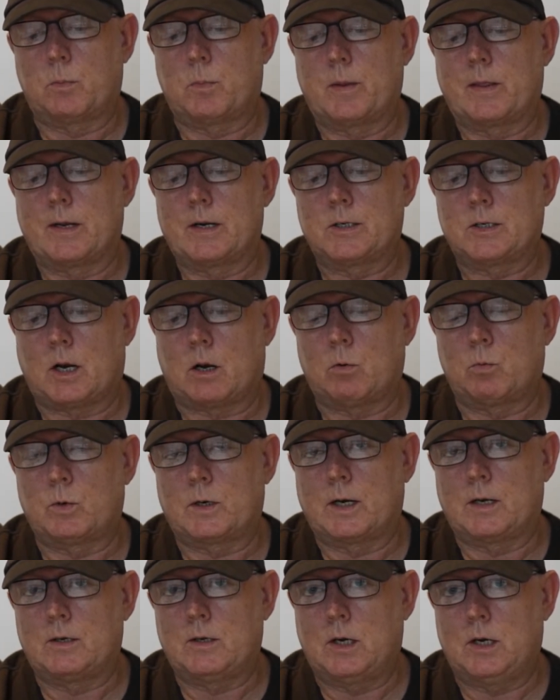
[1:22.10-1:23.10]
but the shuttle will
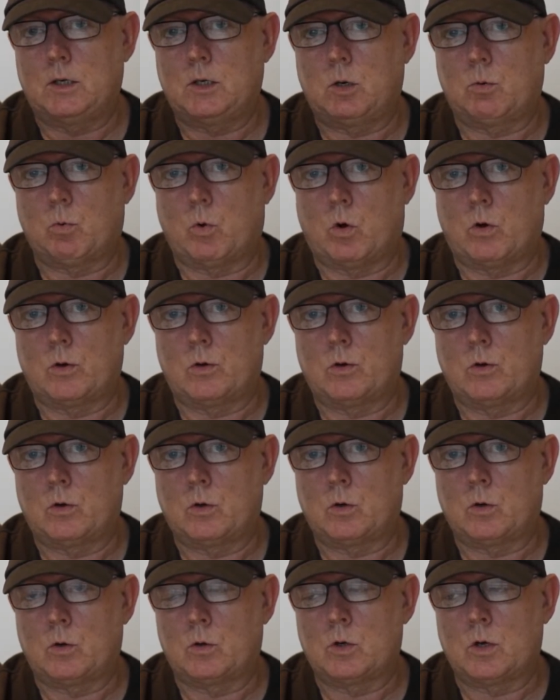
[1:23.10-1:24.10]
continue on
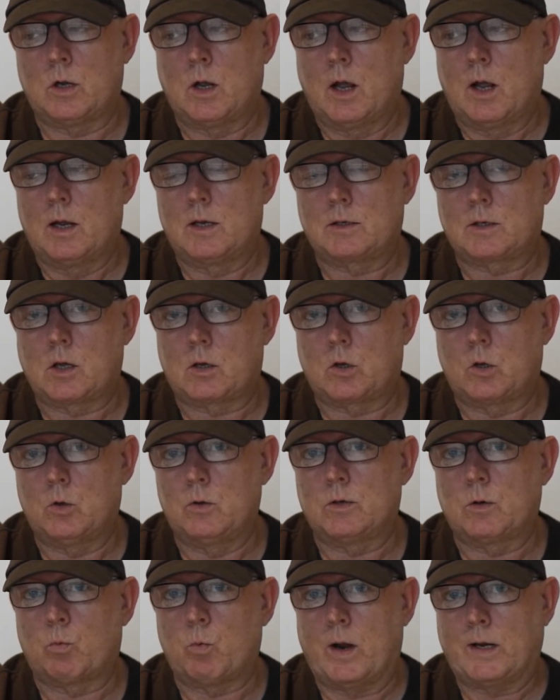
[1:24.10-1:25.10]
to
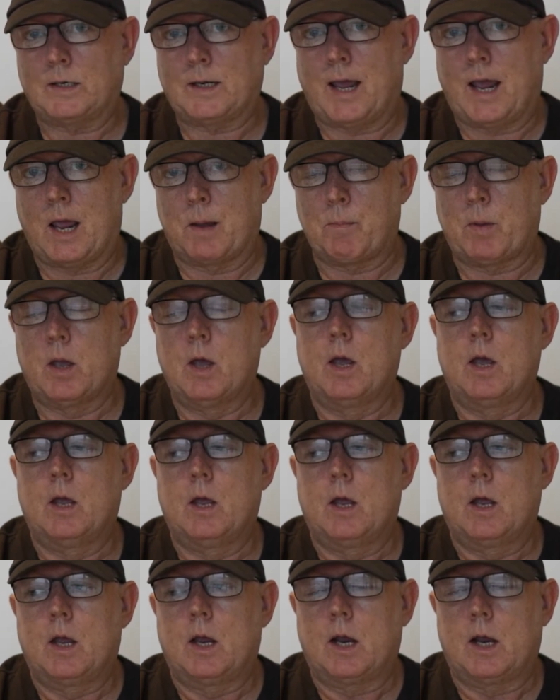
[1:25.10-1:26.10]
Skukuza Rest Camp
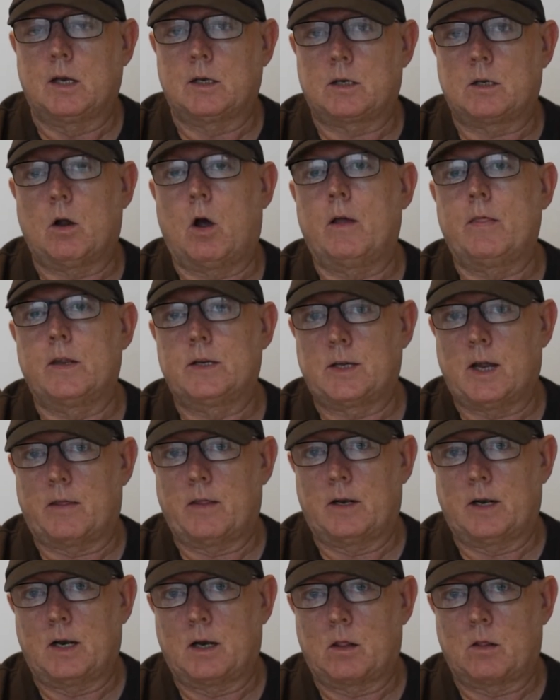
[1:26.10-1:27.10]
inside the
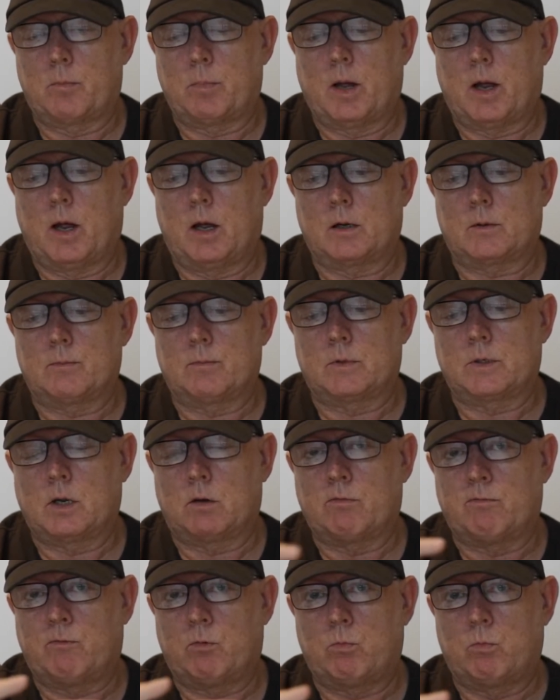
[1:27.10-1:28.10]
southern end of the park.
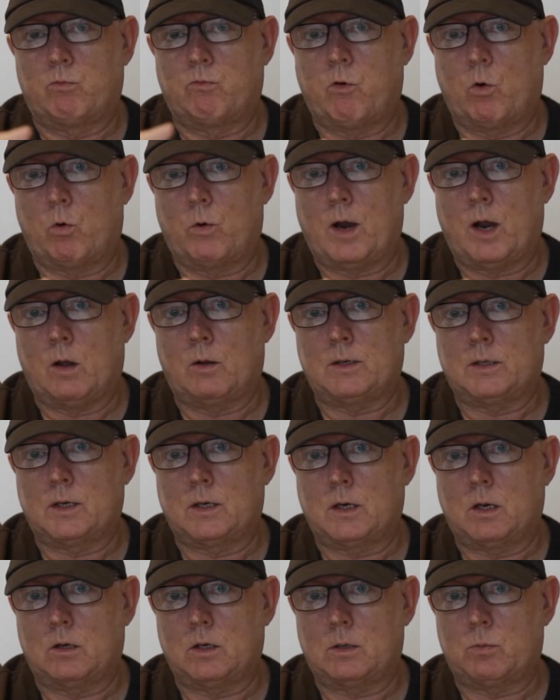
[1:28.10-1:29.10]
So 4 hours to
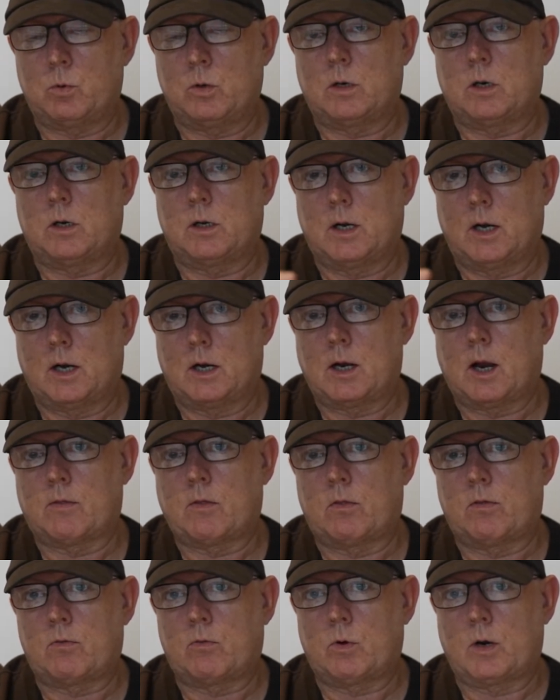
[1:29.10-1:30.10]
Nelspruit and then
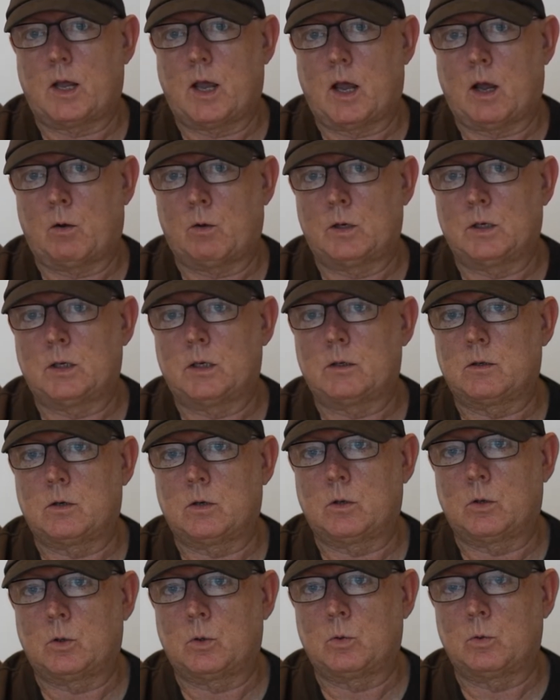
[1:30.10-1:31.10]
another 3 hours
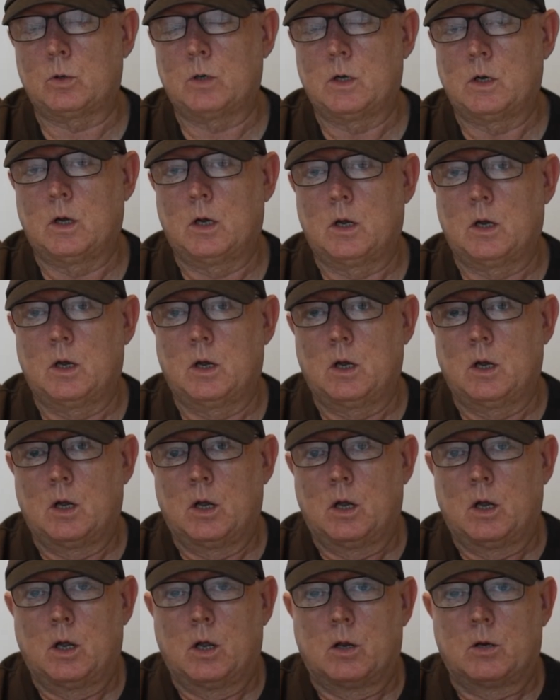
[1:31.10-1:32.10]
to
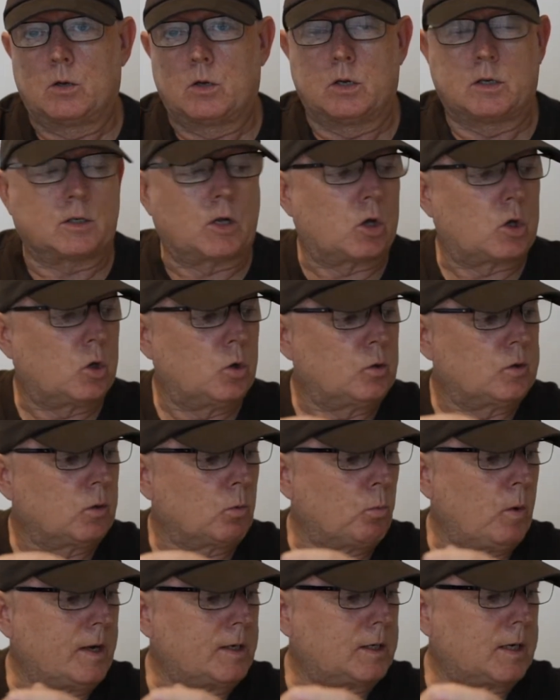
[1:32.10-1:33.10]

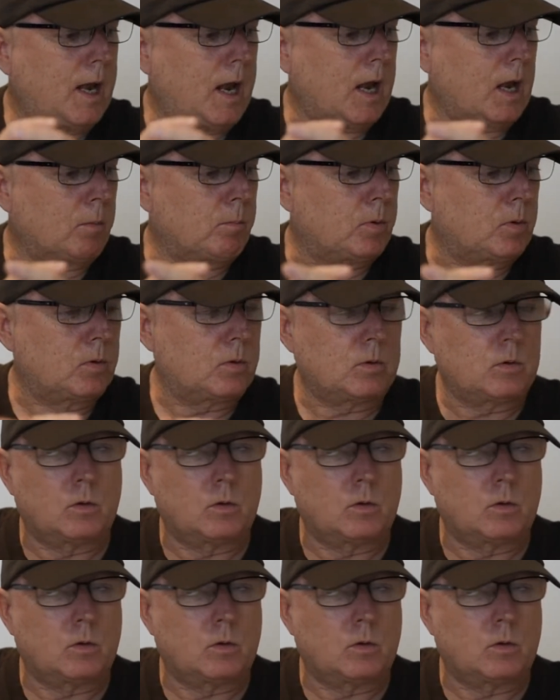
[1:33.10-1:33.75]
Skukuza Rest Camp.